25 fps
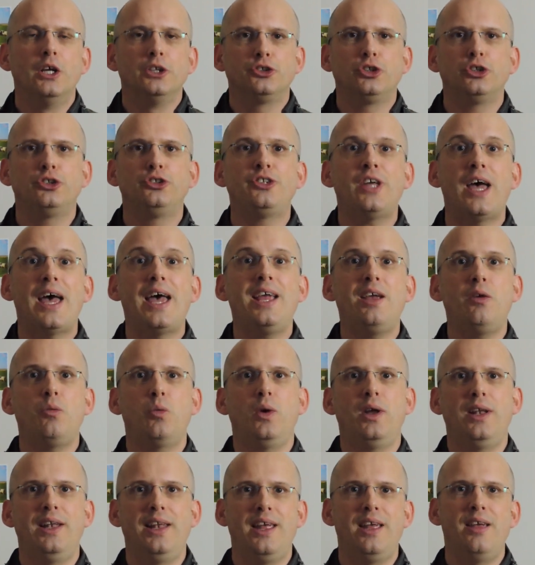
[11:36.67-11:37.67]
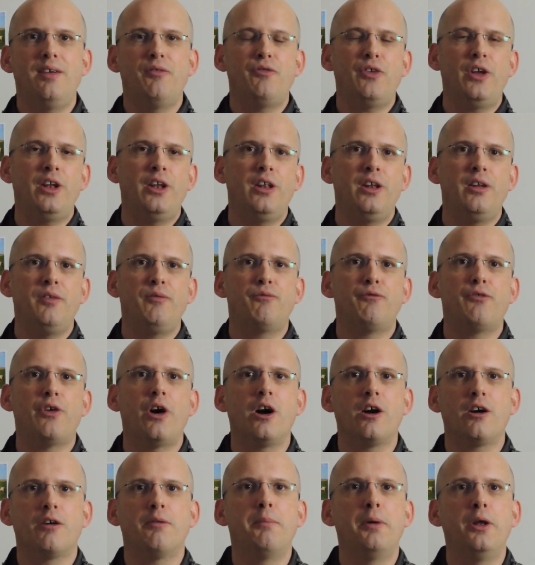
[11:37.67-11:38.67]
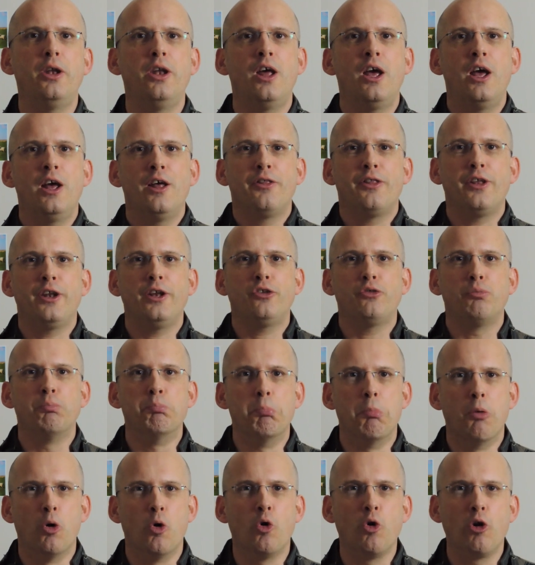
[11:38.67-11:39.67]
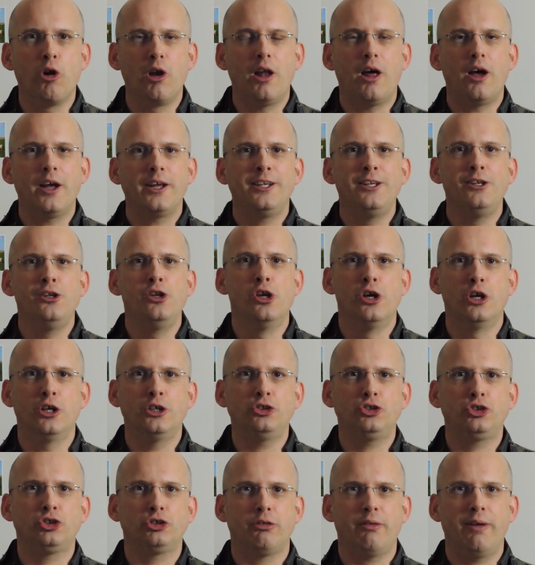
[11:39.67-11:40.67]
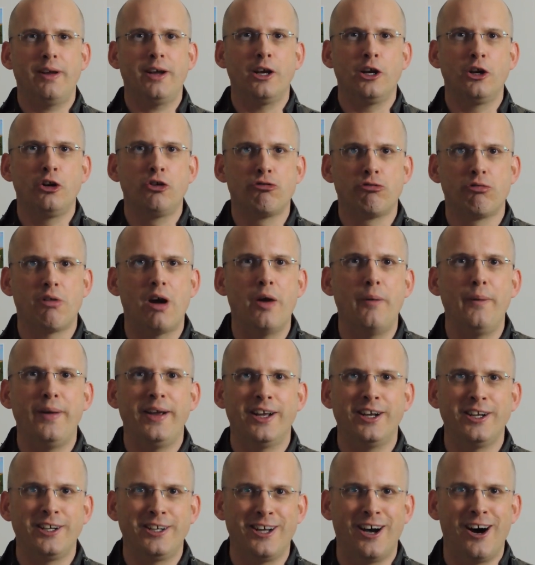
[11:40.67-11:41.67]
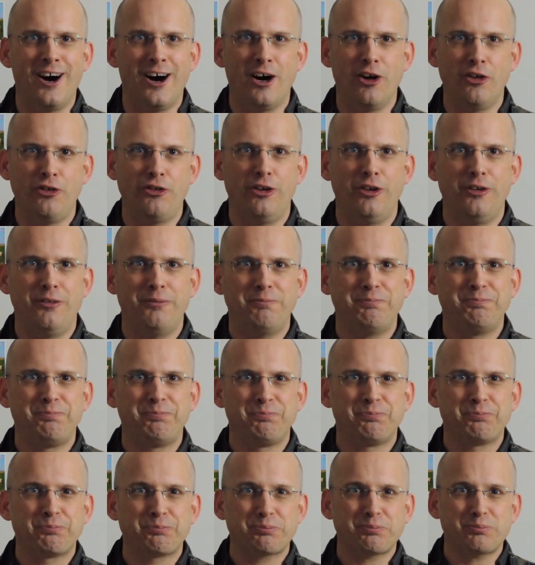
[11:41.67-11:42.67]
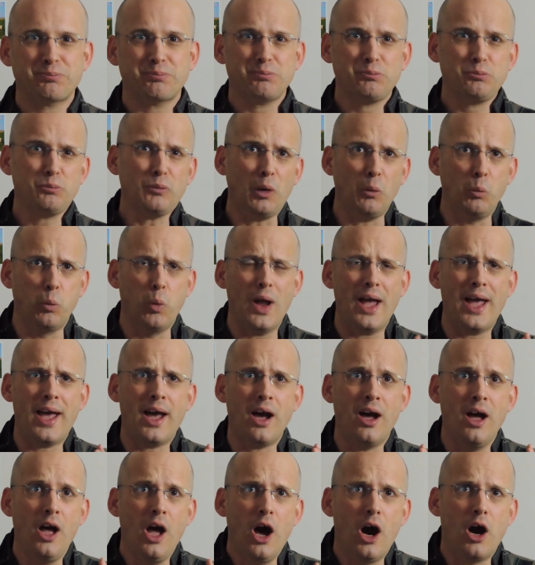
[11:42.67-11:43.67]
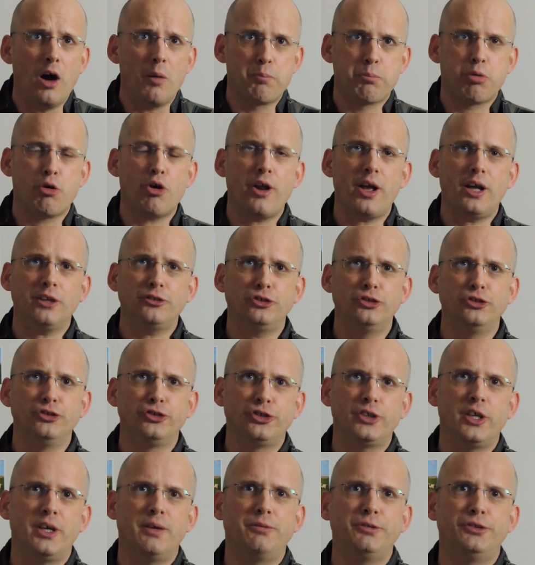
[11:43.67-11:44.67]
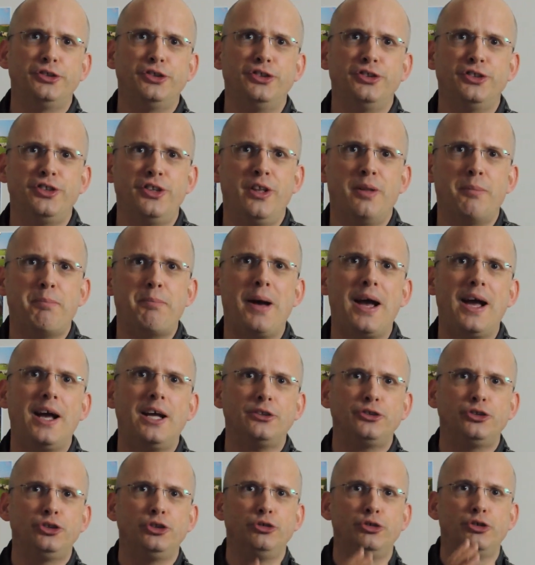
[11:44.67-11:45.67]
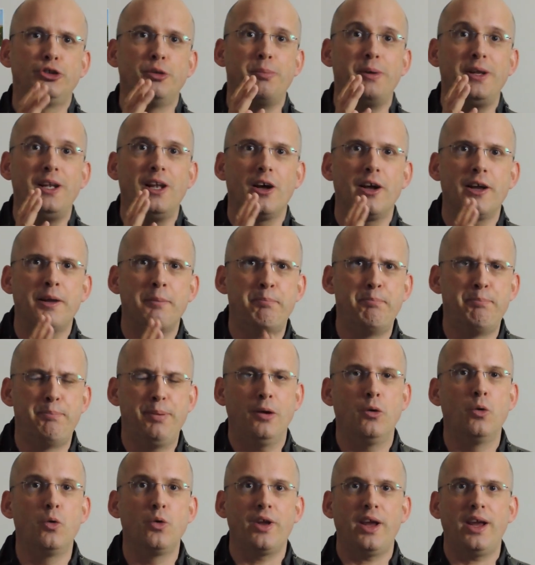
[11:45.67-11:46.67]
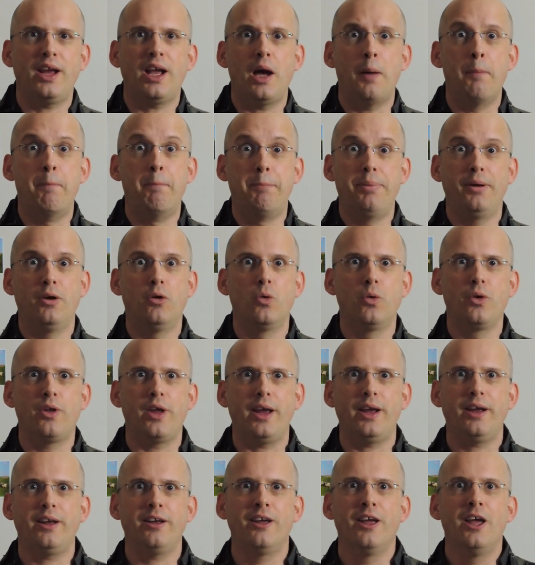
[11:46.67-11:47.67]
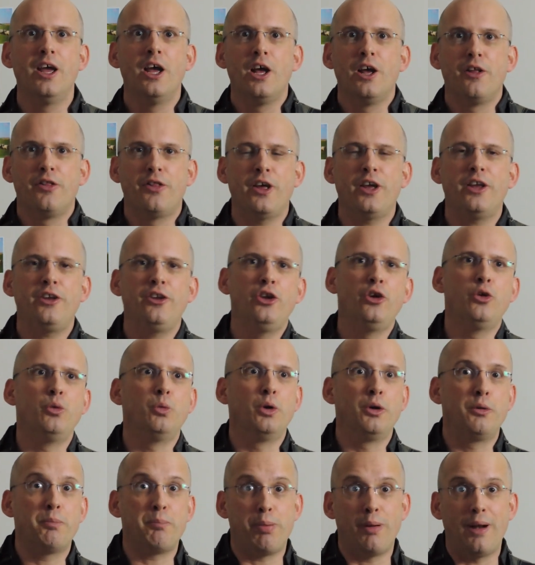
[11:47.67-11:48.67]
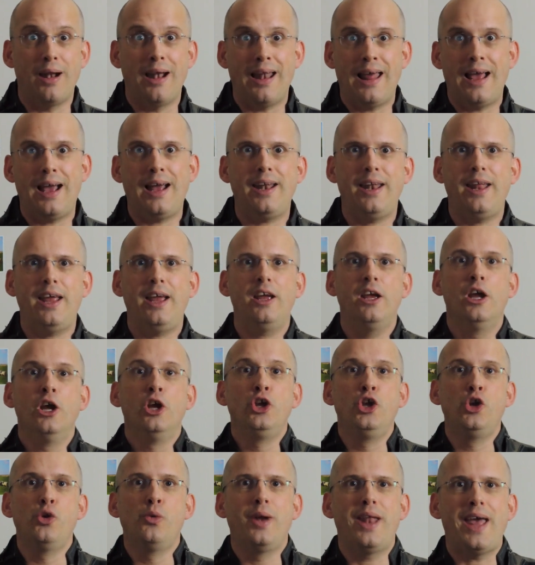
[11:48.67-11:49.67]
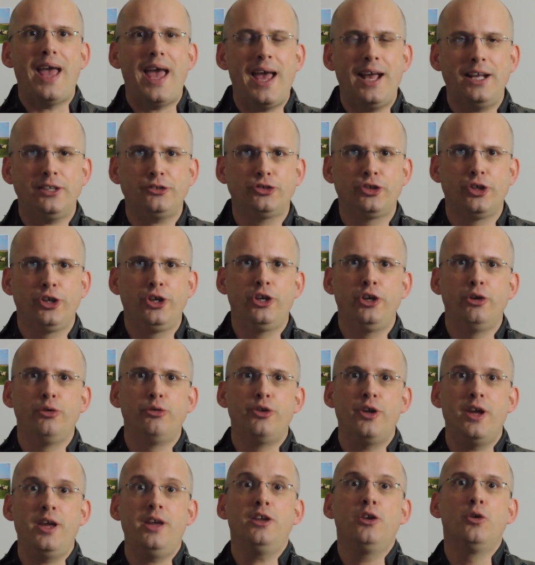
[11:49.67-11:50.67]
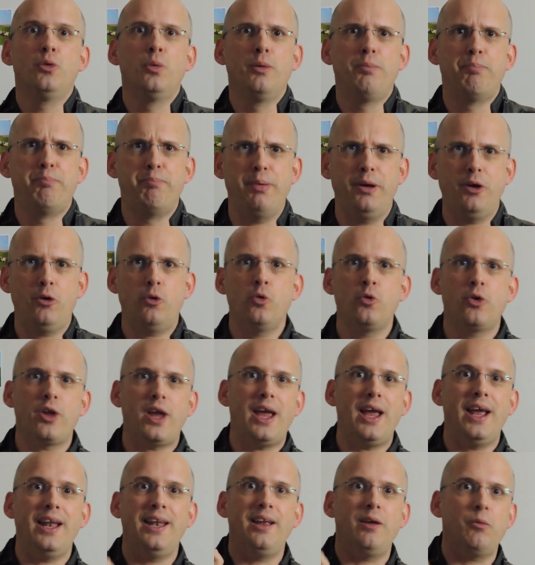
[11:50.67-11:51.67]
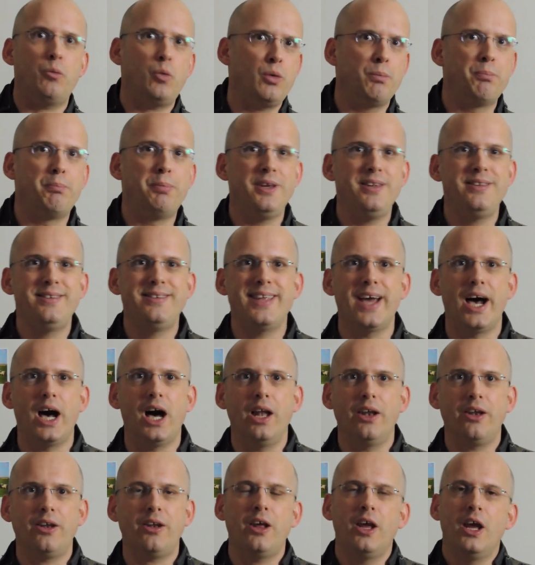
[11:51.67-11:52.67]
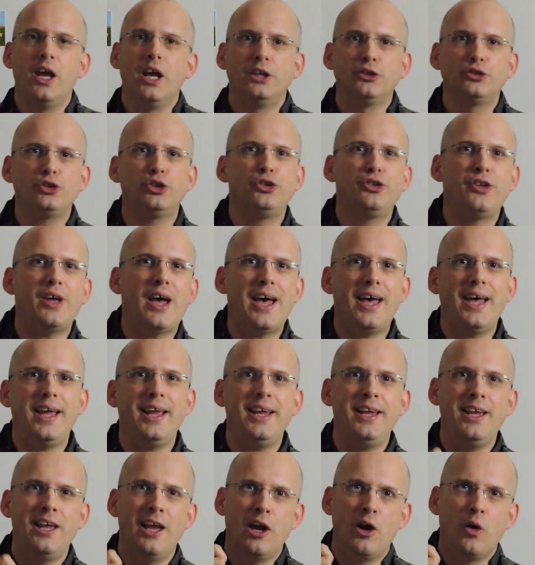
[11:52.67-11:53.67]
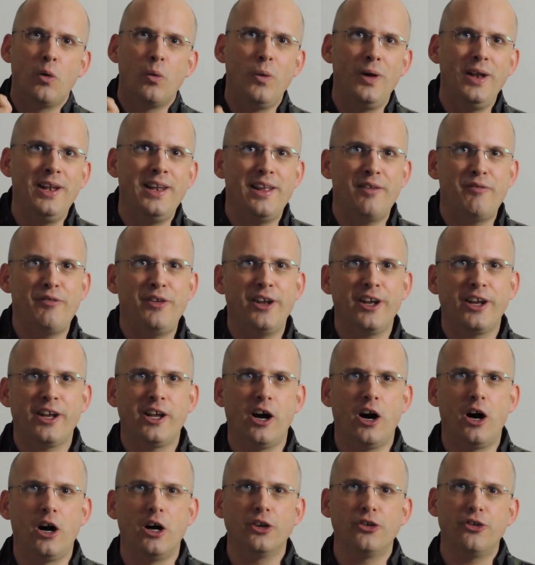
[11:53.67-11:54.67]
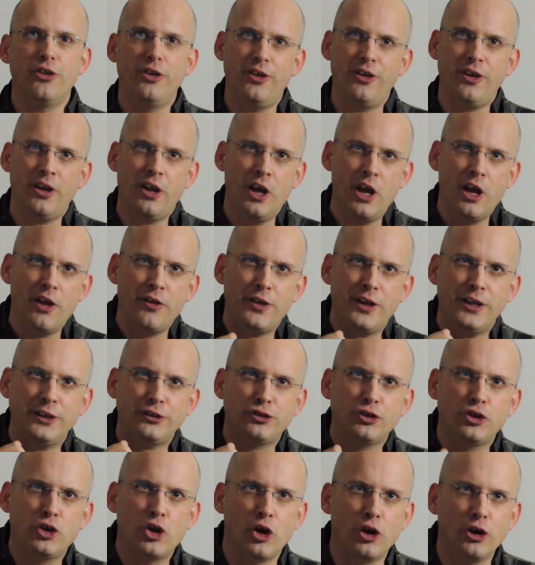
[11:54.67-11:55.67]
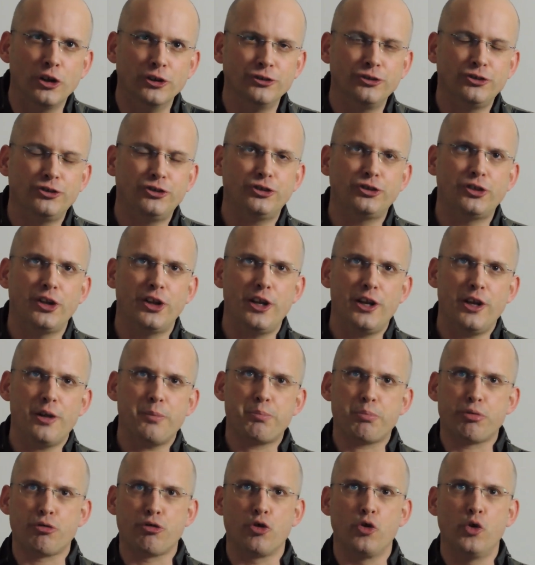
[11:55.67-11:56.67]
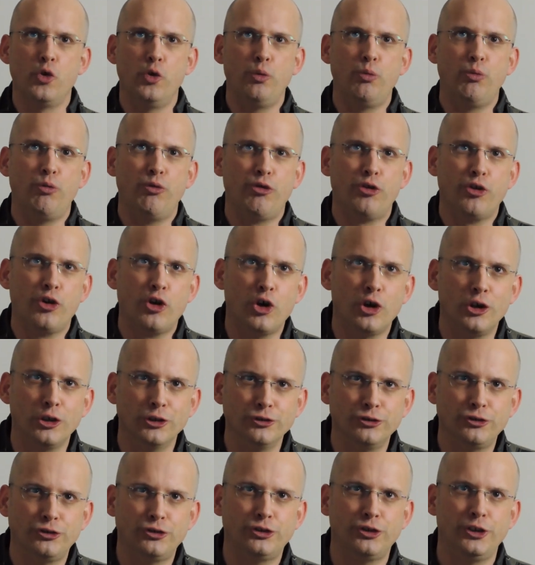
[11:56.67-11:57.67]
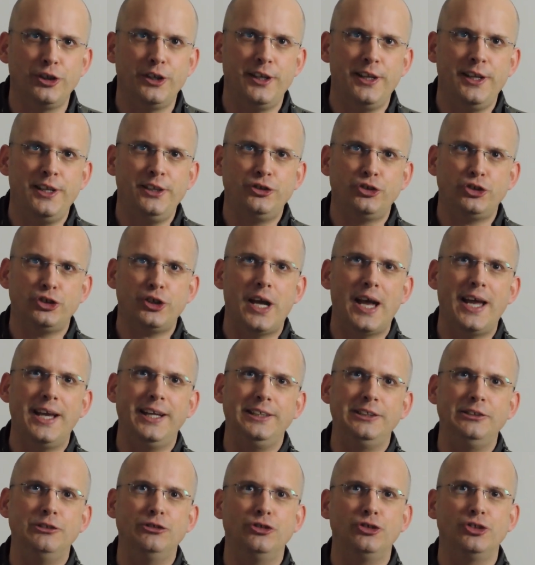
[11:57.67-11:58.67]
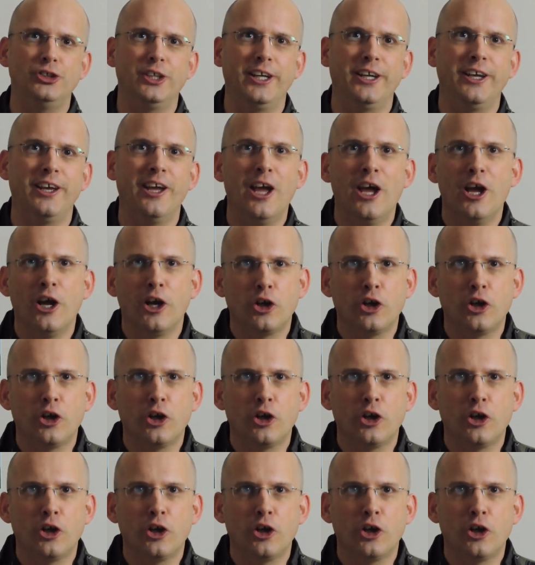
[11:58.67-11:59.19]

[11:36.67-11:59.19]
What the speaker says: Today we live in an environment that is more like nurturing and growing a garden, where our products and services in the past used to be like building a building, that you would plan it, you would execute it, you would build it, and it would be done. Today we live in a garden that is constantly pruned, constantly changing,